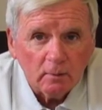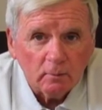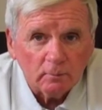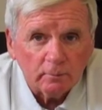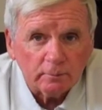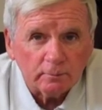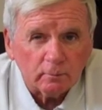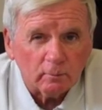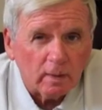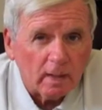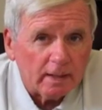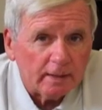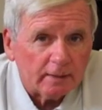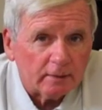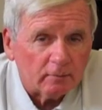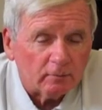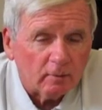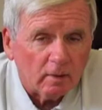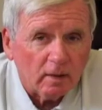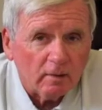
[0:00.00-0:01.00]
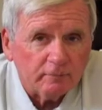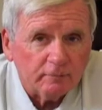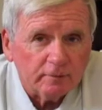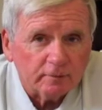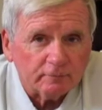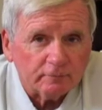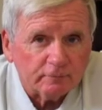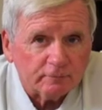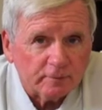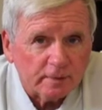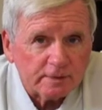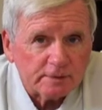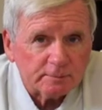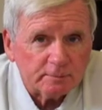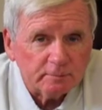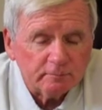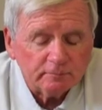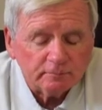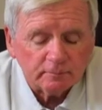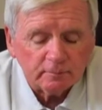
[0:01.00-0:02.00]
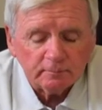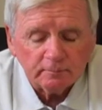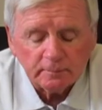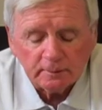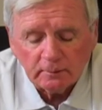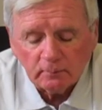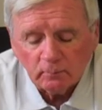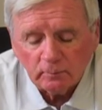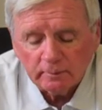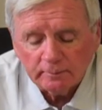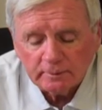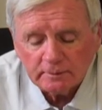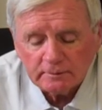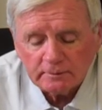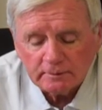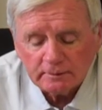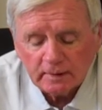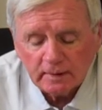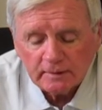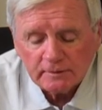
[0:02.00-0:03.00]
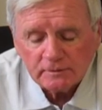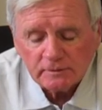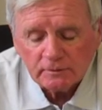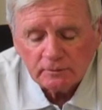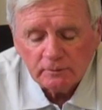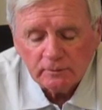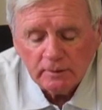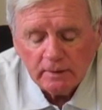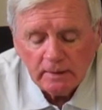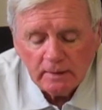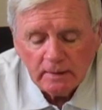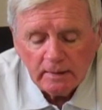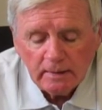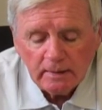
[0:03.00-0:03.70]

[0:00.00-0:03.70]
with Ryan Crawford, a freshman from Wilmington High School.